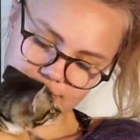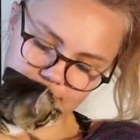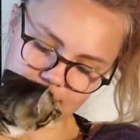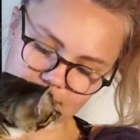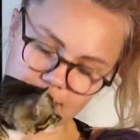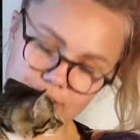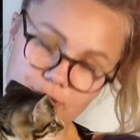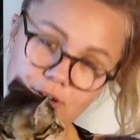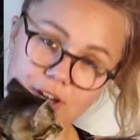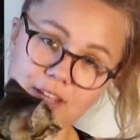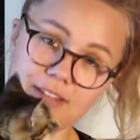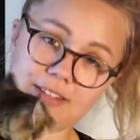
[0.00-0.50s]
a
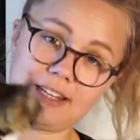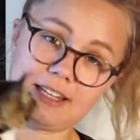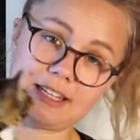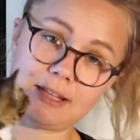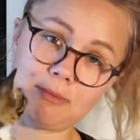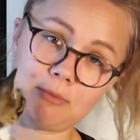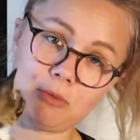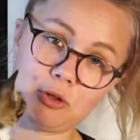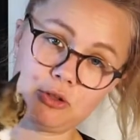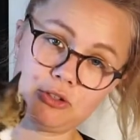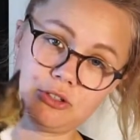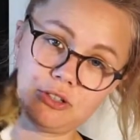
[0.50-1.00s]
crazy
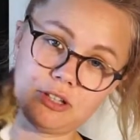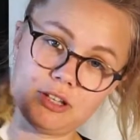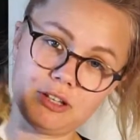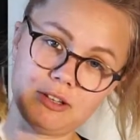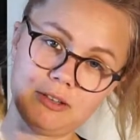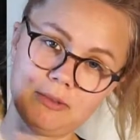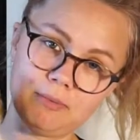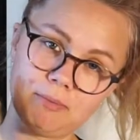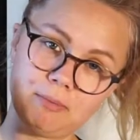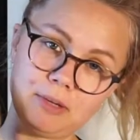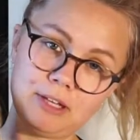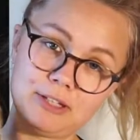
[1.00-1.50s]
little monster,
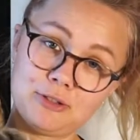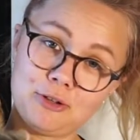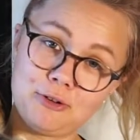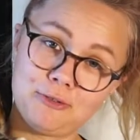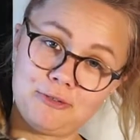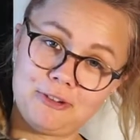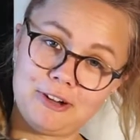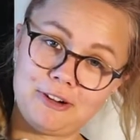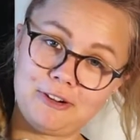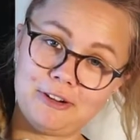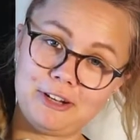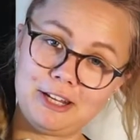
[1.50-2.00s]
but he's not
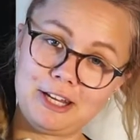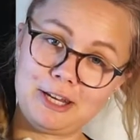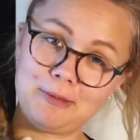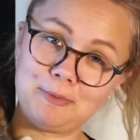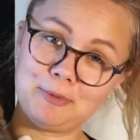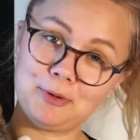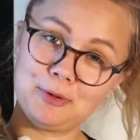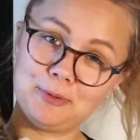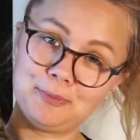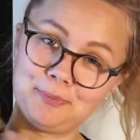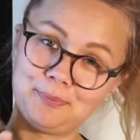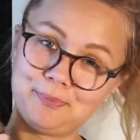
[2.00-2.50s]
feral
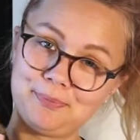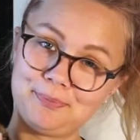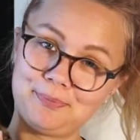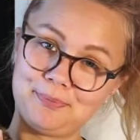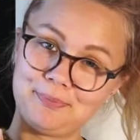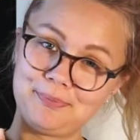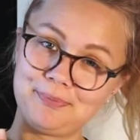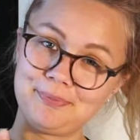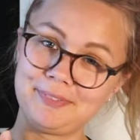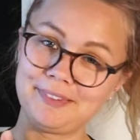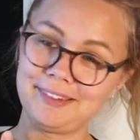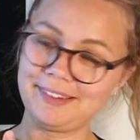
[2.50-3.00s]
anymore.
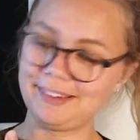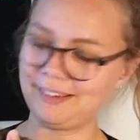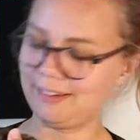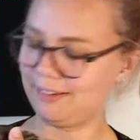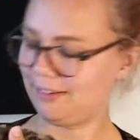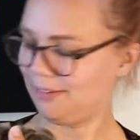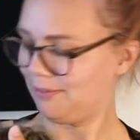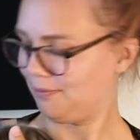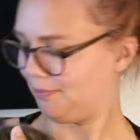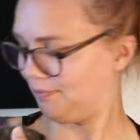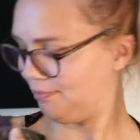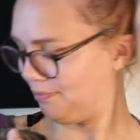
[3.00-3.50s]

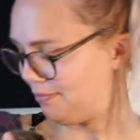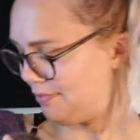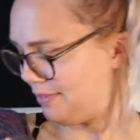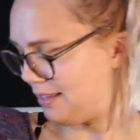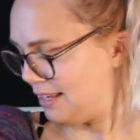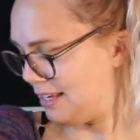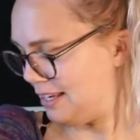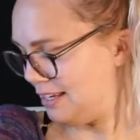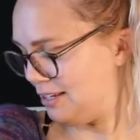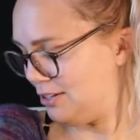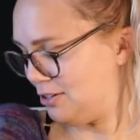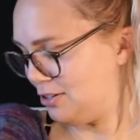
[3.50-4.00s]

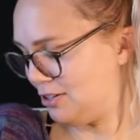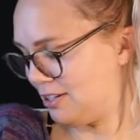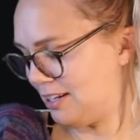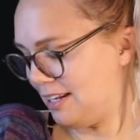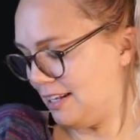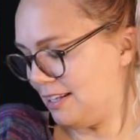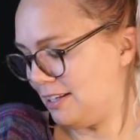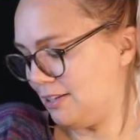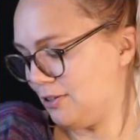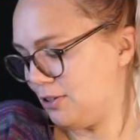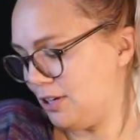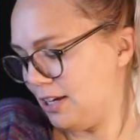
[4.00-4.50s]
He's just a
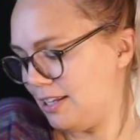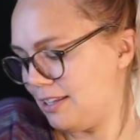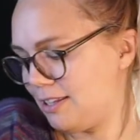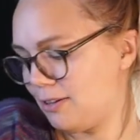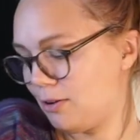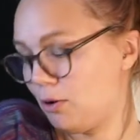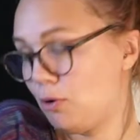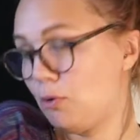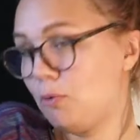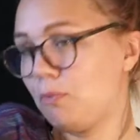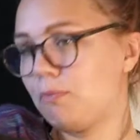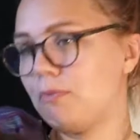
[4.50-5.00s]
little shit.
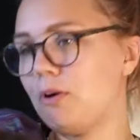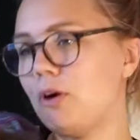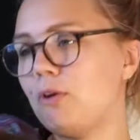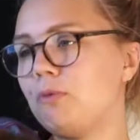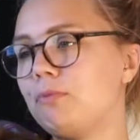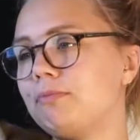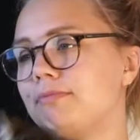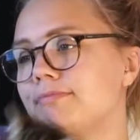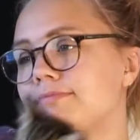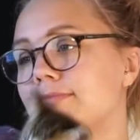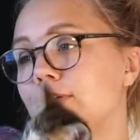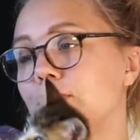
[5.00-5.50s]

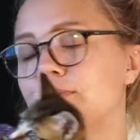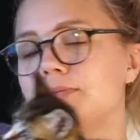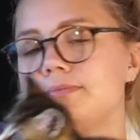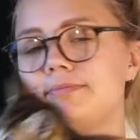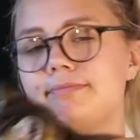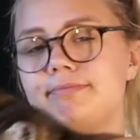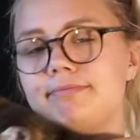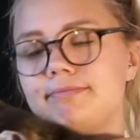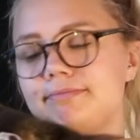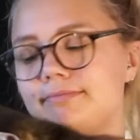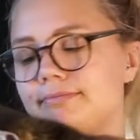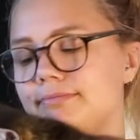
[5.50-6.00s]
Oh.
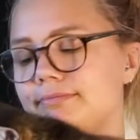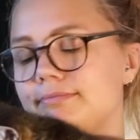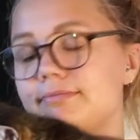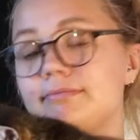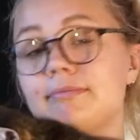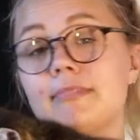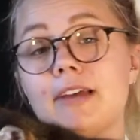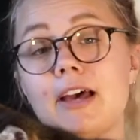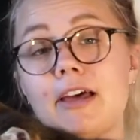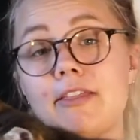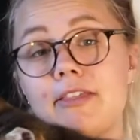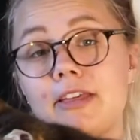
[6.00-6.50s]

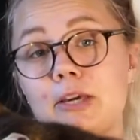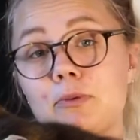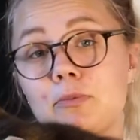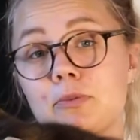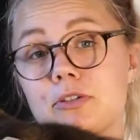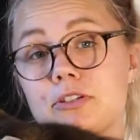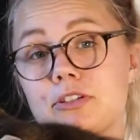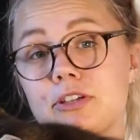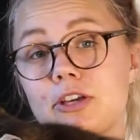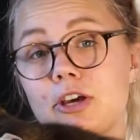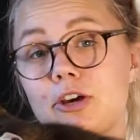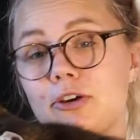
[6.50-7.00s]
I think he
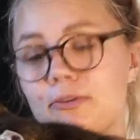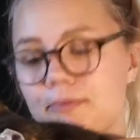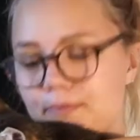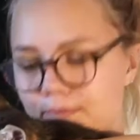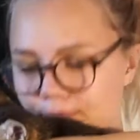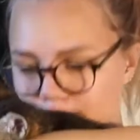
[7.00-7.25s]
wants to go.